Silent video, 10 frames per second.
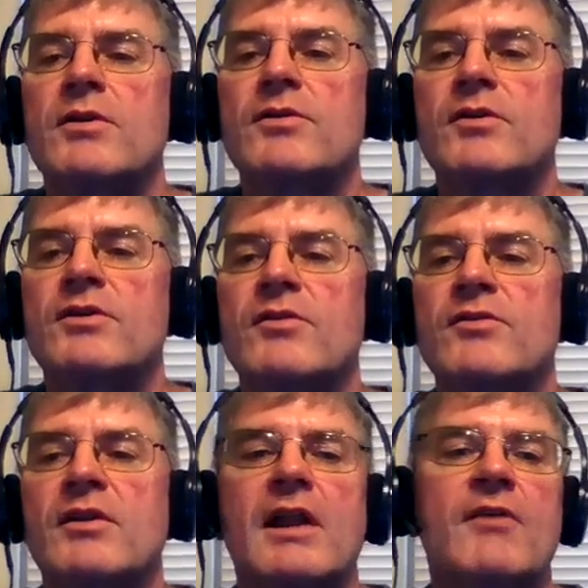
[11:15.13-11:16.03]
This
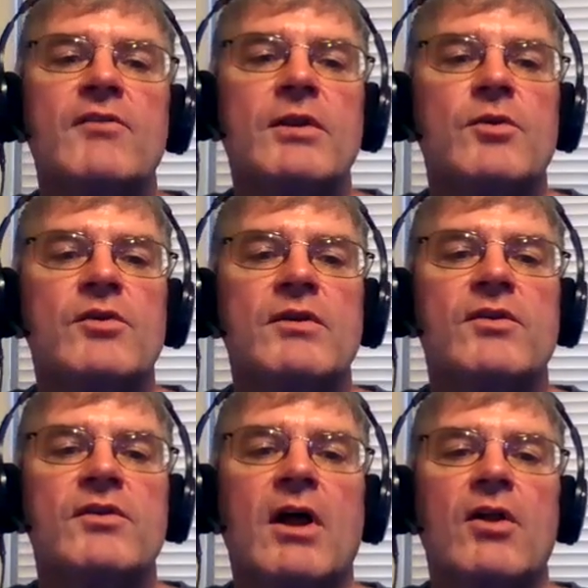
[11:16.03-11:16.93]
suggests that not everything
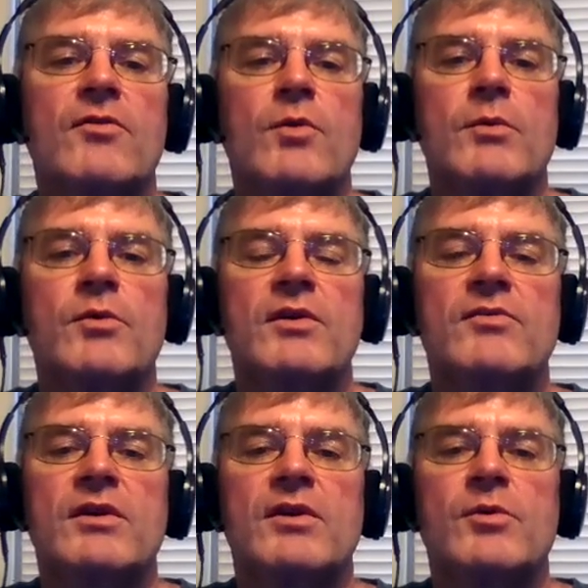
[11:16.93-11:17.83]
perceived is knowledge for the one who
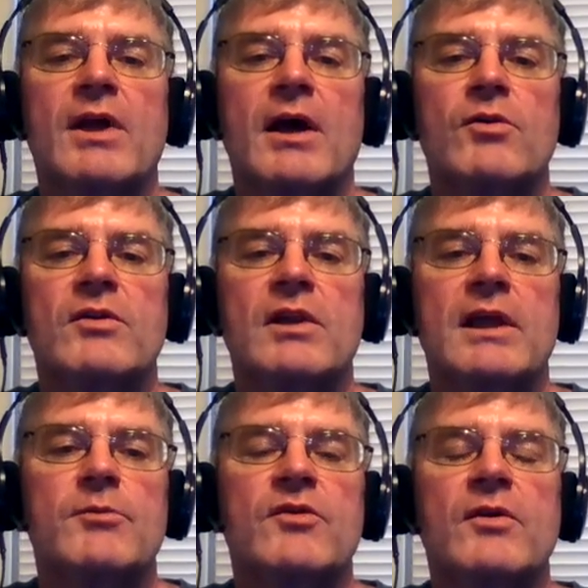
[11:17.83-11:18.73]
perceives it, as Protagoras
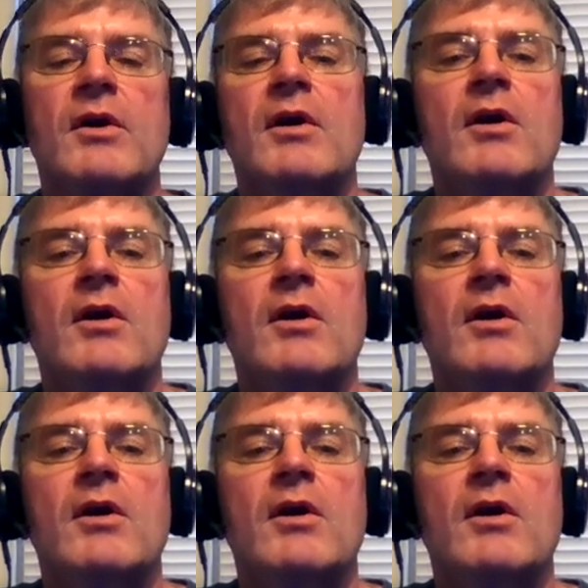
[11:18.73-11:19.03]
claims.